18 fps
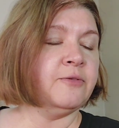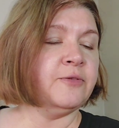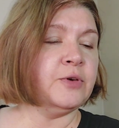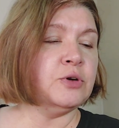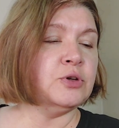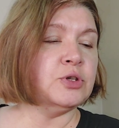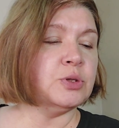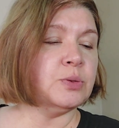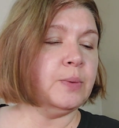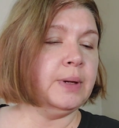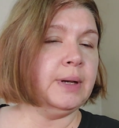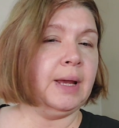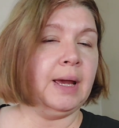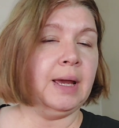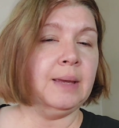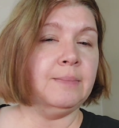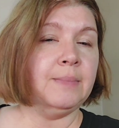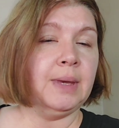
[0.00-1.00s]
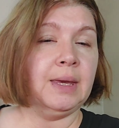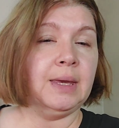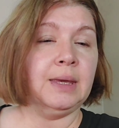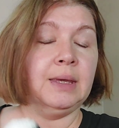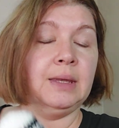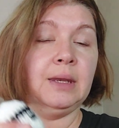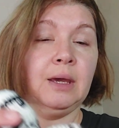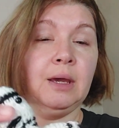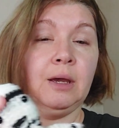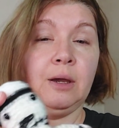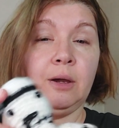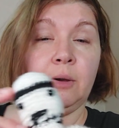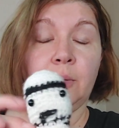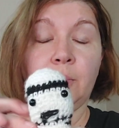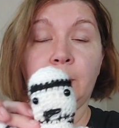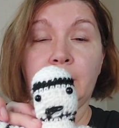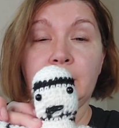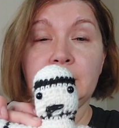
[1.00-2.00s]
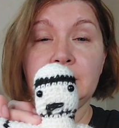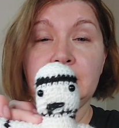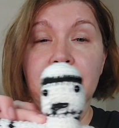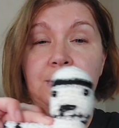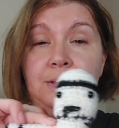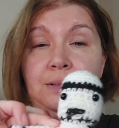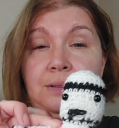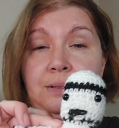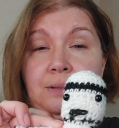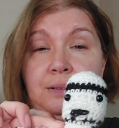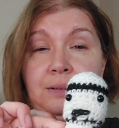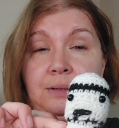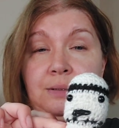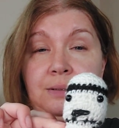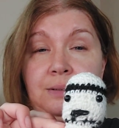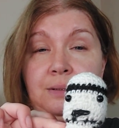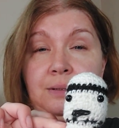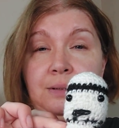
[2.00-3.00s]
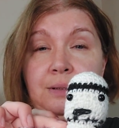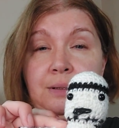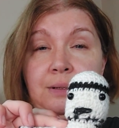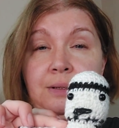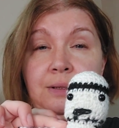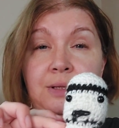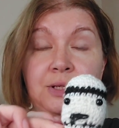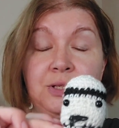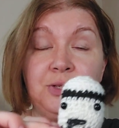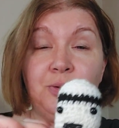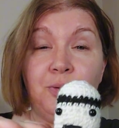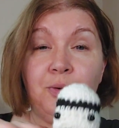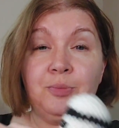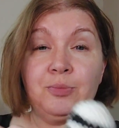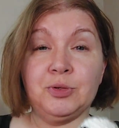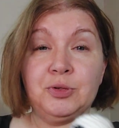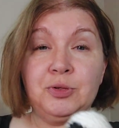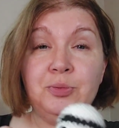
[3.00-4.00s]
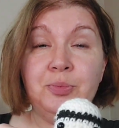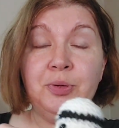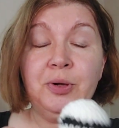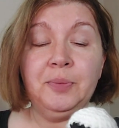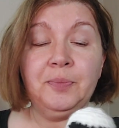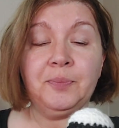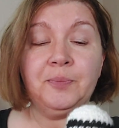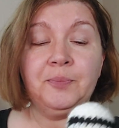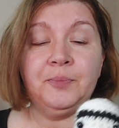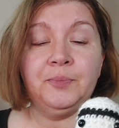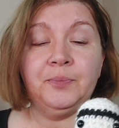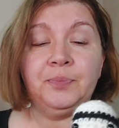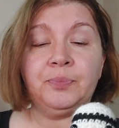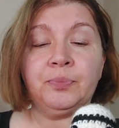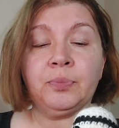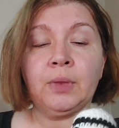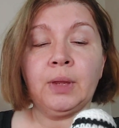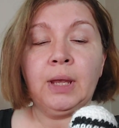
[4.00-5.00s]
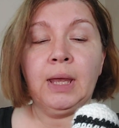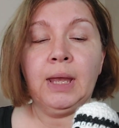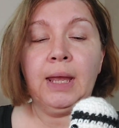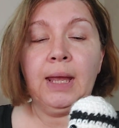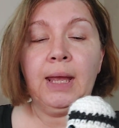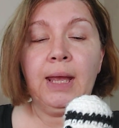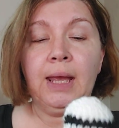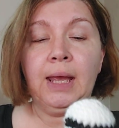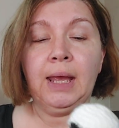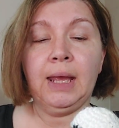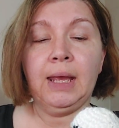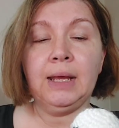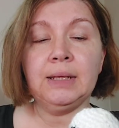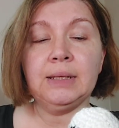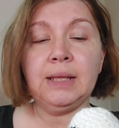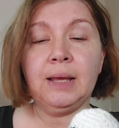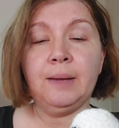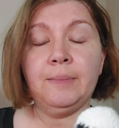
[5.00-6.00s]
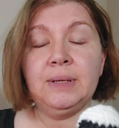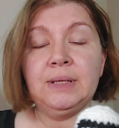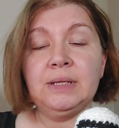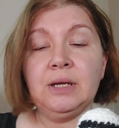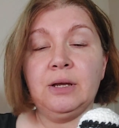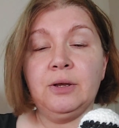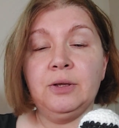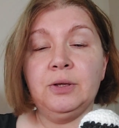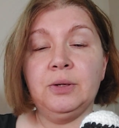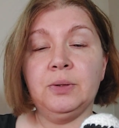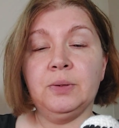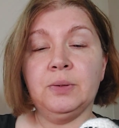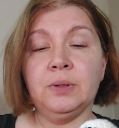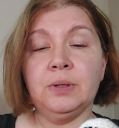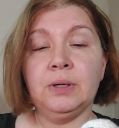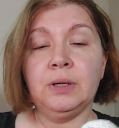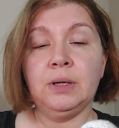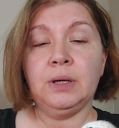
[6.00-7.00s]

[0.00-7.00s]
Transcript: first one I made was the stormtrooper, and let me tell you,